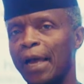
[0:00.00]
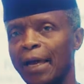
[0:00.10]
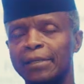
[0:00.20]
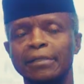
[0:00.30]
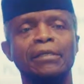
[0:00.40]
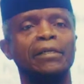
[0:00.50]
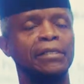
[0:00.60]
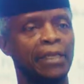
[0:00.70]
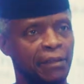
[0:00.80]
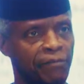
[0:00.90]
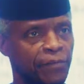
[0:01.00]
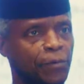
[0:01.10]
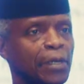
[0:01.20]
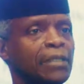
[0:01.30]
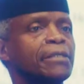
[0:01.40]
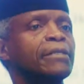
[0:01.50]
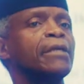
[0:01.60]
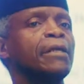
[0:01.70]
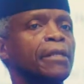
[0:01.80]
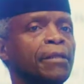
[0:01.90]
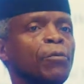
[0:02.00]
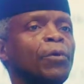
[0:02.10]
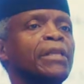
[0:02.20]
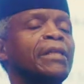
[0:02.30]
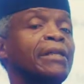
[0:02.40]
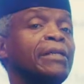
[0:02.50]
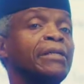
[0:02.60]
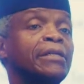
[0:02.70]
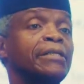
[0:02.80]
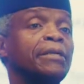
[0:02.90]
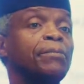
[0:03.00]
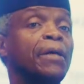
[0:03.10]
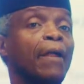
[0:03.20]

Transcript: and it influenced the way that leadership